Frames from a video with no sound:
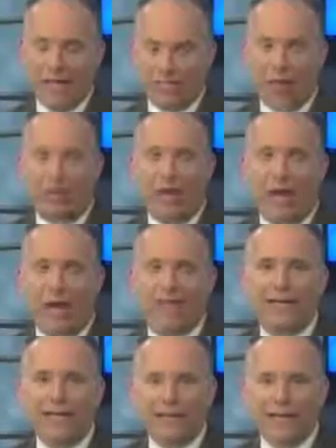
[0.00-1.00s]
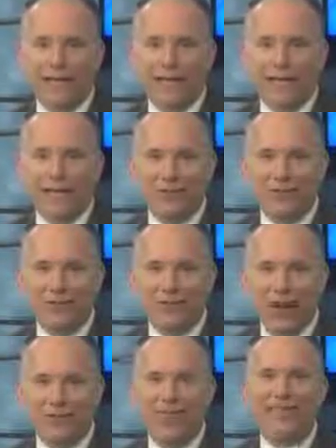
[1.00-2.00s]
That's our blog. It's
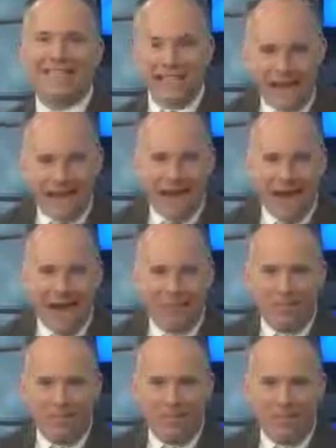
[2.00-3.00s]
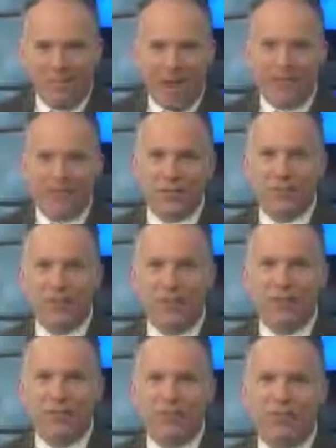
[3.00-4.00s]
news8newstalk.com. Back in just a
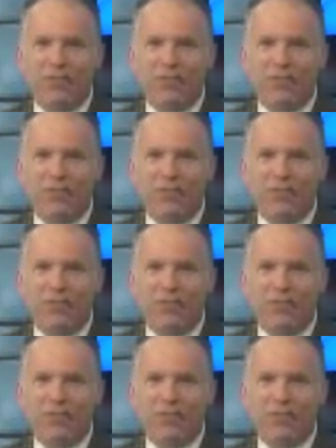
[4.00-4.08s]
moment.